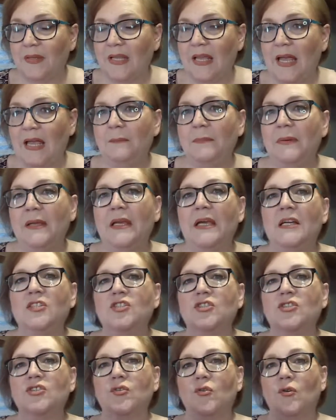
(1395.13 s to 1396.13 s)
Okay.
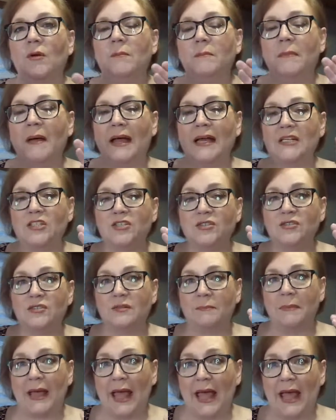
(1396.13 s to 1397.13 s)
Because you're going back to
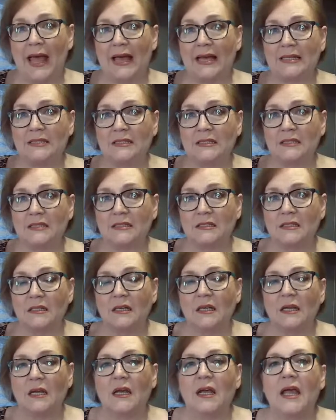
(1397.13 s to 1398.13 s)
the past
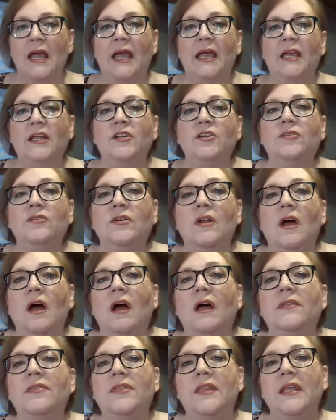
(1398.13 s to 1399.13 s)
and you're
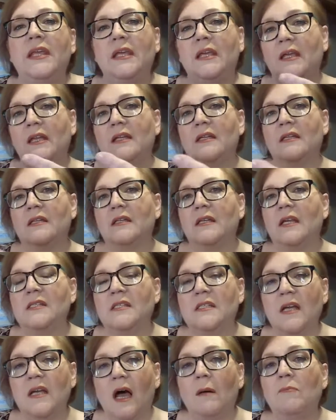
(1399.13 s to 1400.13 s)
not thinking, it
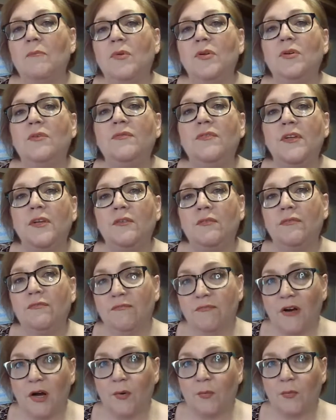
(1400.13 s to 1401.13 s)
does not move you
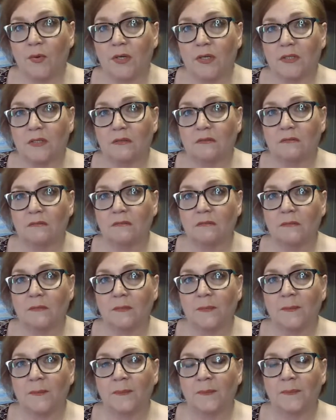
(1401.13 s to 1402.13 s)
forward.
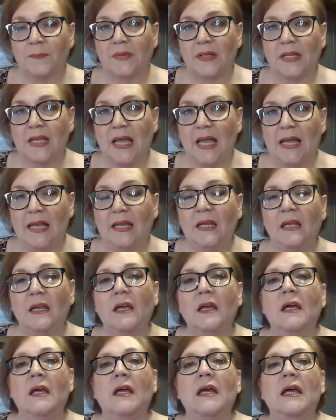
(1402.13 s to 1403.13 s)
Okay.
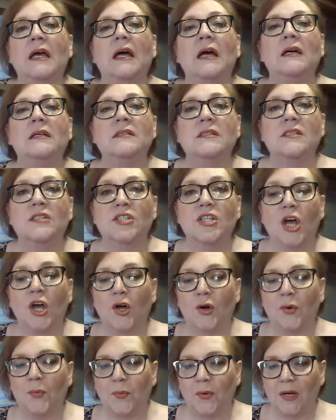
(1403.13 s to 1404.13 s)

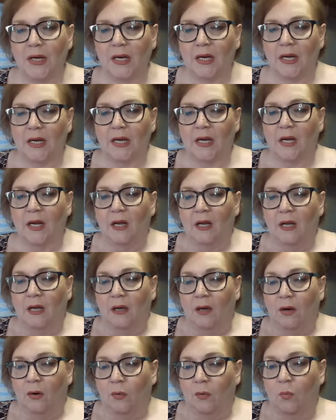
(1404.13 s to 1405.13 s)
So,
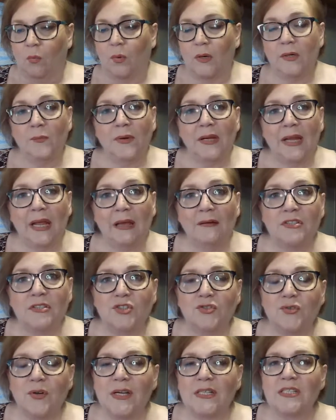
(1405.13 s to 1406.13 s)
when we have a
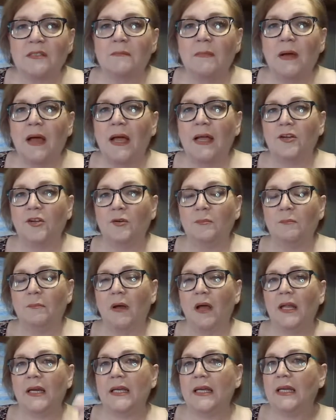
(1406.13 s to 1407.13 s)
stressed mind or
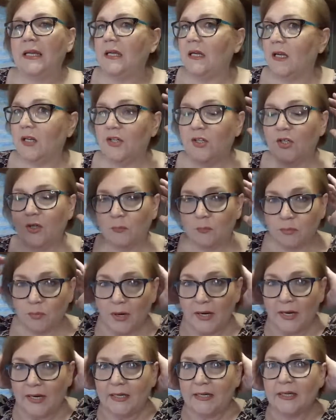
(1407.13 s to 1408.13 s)
body, your
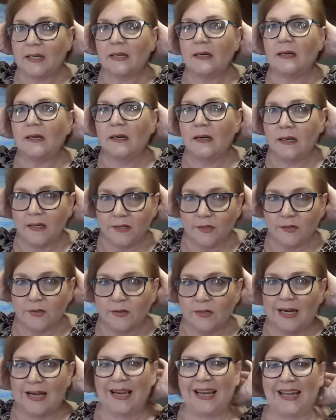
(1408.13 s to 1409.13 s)
brain
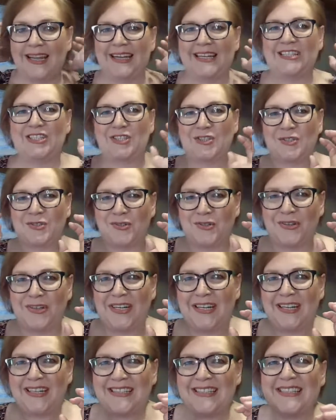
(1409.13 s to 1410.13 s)
literally
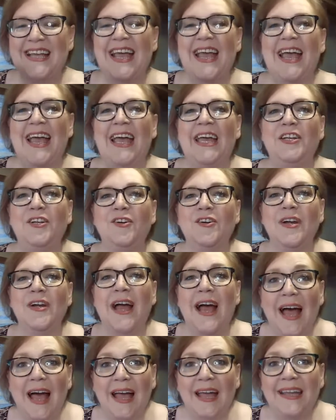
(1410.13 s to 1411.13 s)
shrinks and your
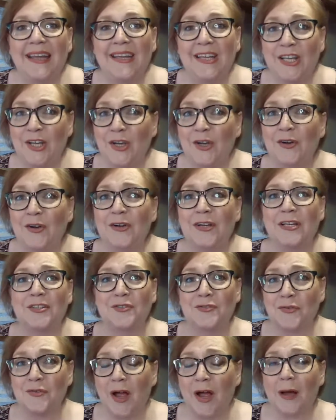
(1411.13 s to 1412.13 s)
IQ can
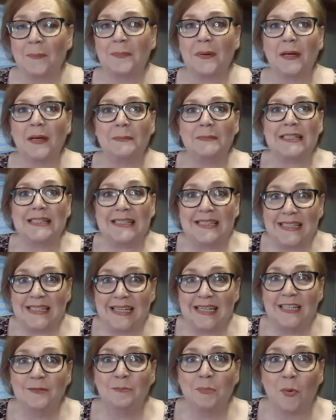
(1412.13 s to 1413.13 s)
drop up to
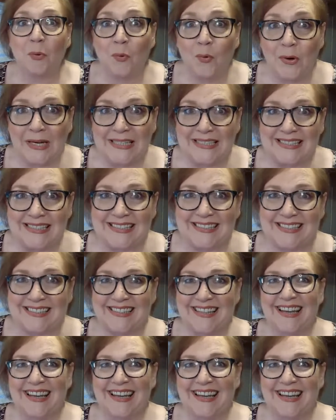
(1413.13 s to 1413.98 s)
10 points.